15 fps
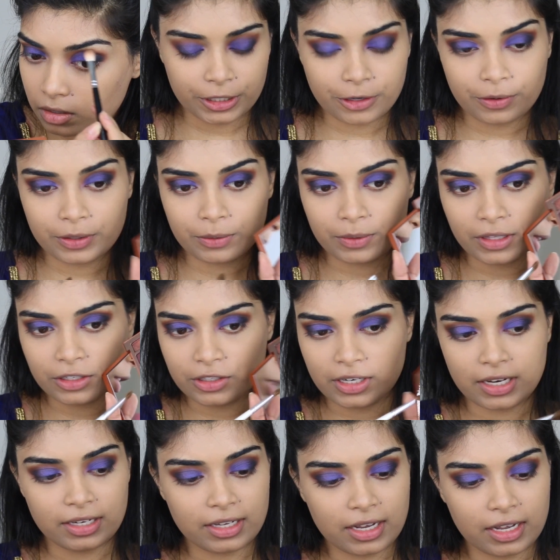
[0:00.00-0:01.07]
I'm going to go in with the
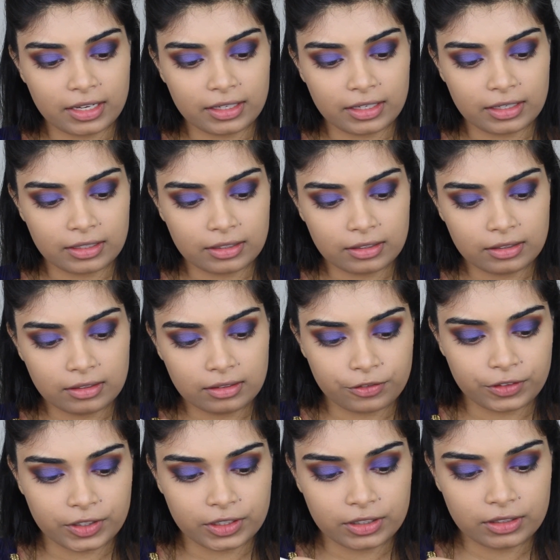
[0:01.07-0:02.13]
shade Cayenne
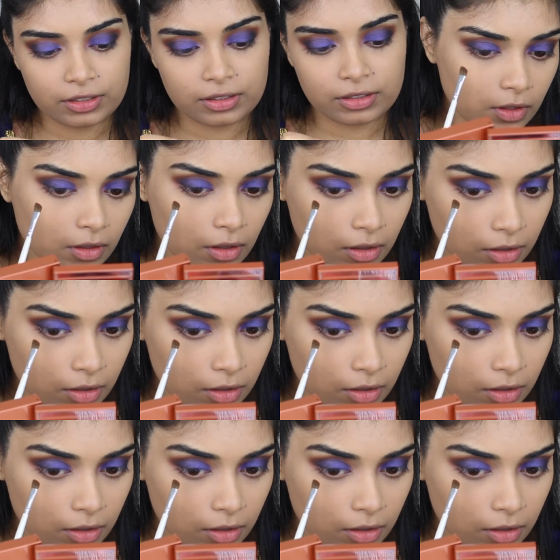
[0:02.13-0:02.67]
first